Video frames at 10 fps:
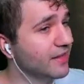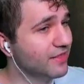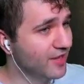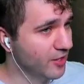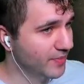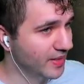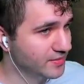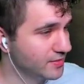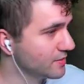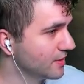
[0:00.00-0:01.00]

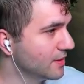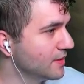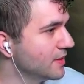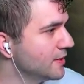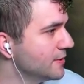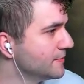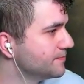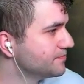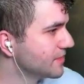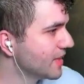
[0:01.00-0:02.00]
Therapist.
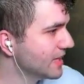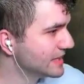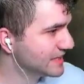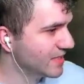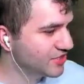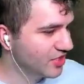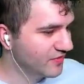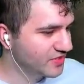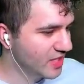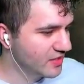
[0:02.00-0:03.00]
Seneschal of the
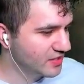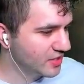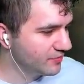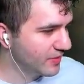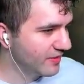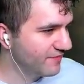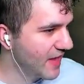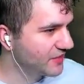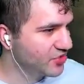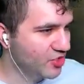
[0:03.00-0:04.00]
Sun is completely fine.
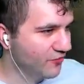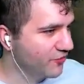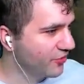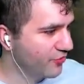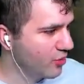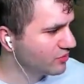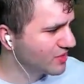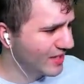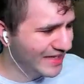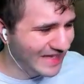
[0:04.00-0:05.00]
Let's just go for the throat. Just
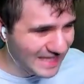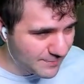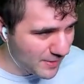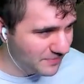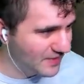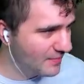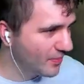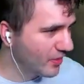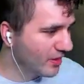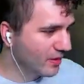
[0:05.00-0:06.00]
gonna keep up tempo
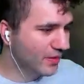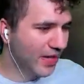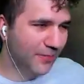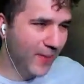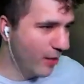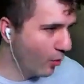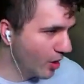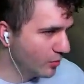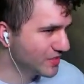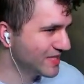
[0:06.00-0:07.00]
here. Gotta pay 1,
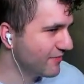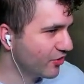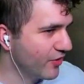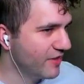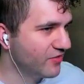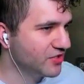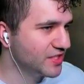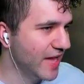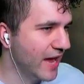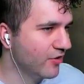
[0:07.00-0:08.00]
which is never great versus
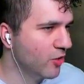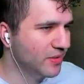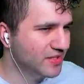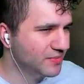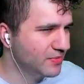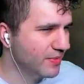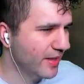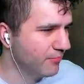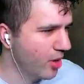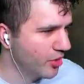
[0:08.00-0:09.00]
aggro, but this seems to be like
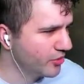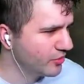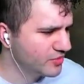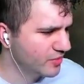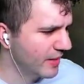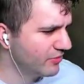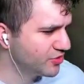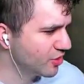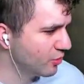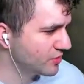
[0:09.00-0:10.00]
Mardu, so I'm not really
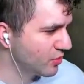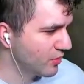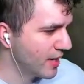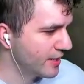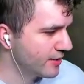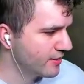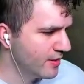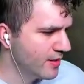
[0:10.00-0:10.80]
sure what's going on here.